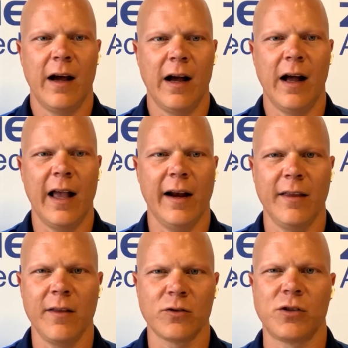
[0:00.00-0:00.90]
And I
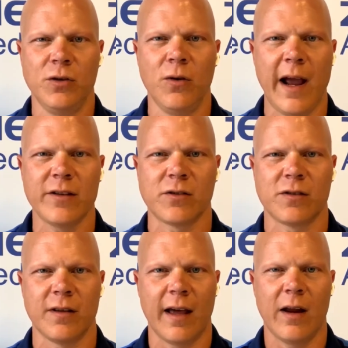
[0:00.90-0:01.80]
think there's two
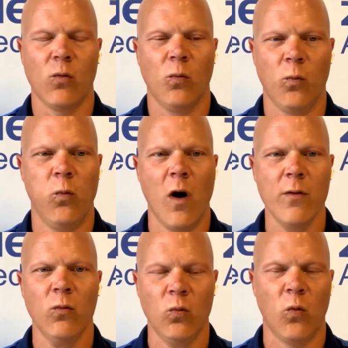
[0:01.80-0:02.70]
answers to that.
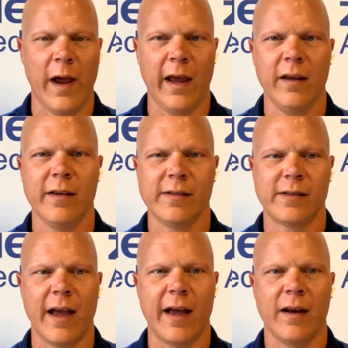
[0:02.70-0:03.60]
One way
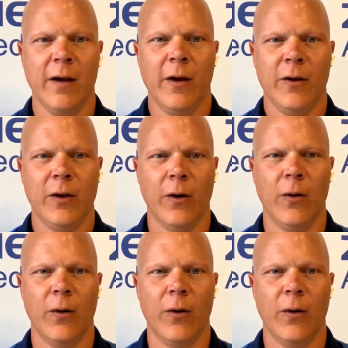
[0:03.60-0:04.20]
is that, you